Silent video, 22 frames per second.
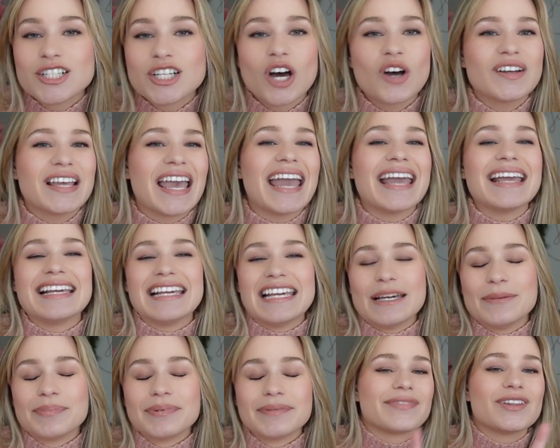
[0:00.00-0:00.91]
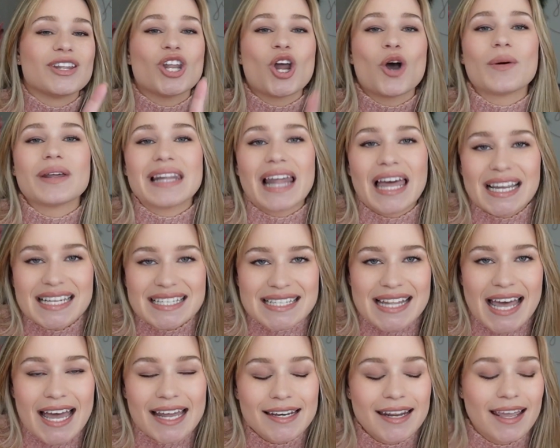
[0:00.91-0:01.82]
Don't gatekeep. No one likes
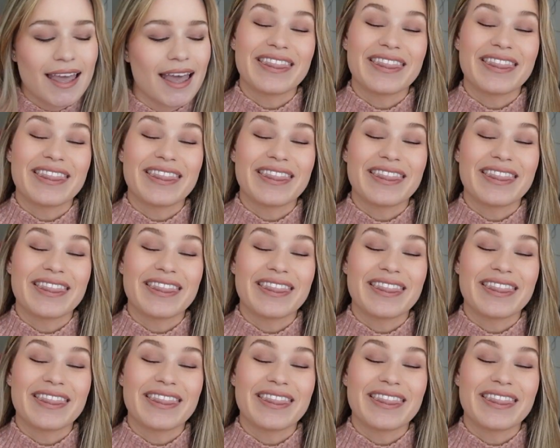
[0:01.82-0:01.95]
that.